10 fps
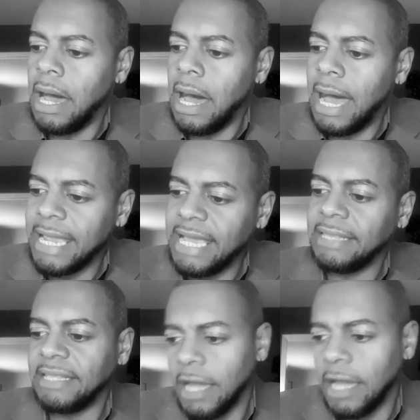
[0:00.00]
I
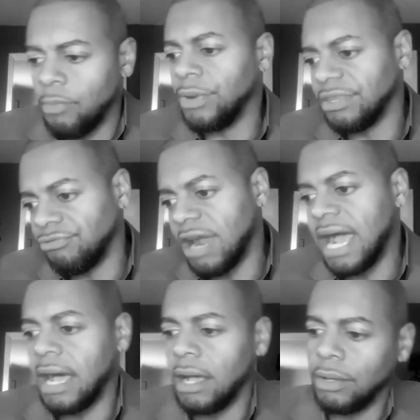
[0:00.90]
ended up with
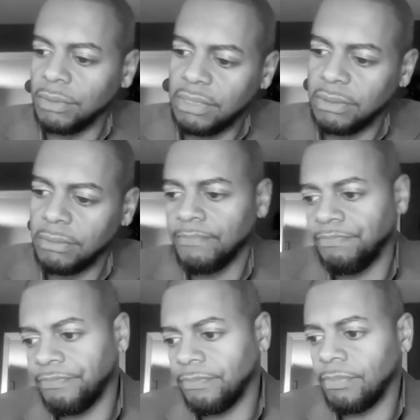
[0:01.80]
around,
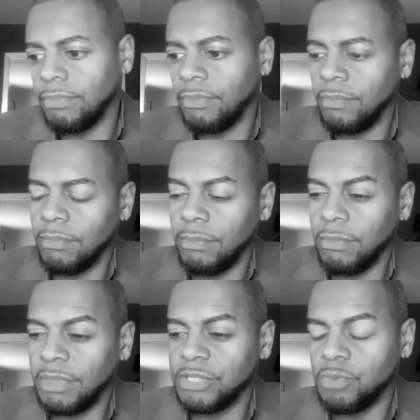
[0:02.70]

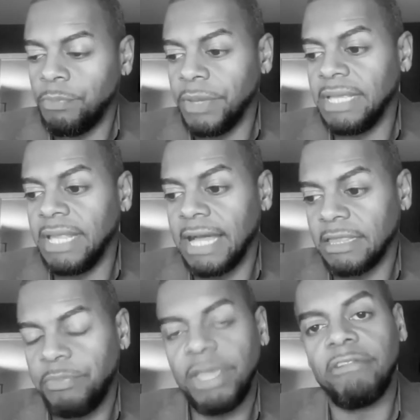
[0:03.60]
this will be
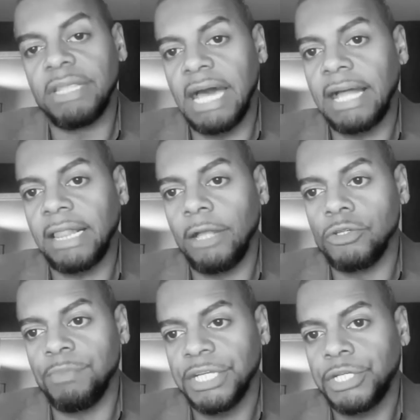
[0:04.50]
like the period that I
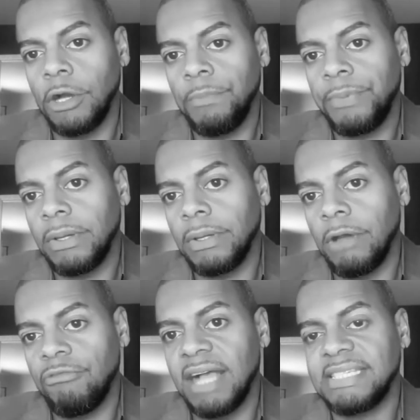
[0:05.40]
closed my shop,
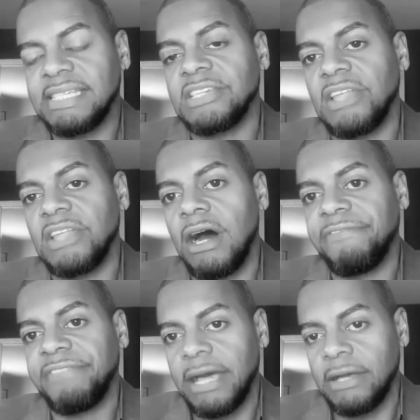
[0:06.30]
around
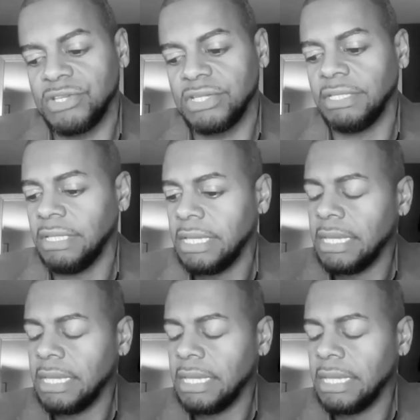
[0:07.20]
6,500